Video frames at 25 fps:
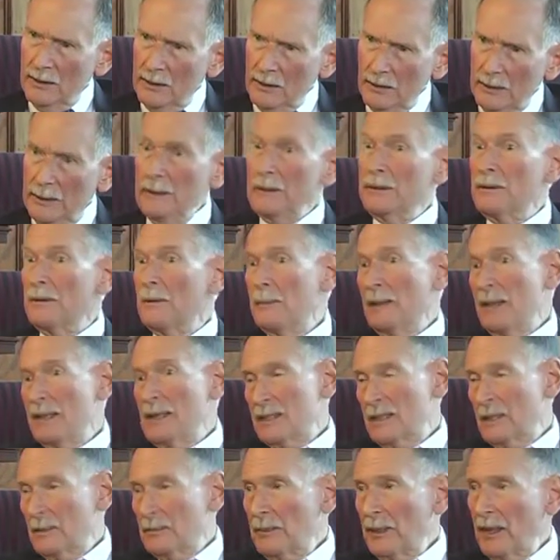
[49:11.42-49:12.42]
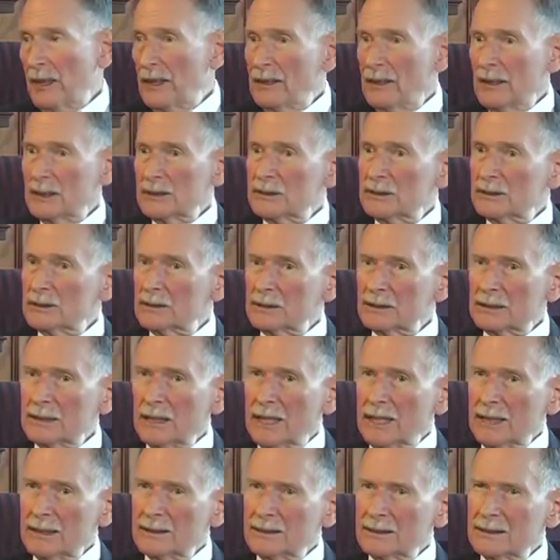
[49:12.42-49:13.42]
in the basic biological
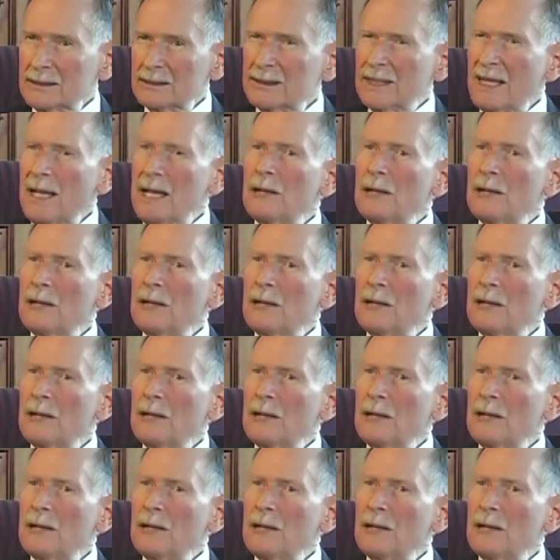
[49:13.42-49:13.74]
sciences,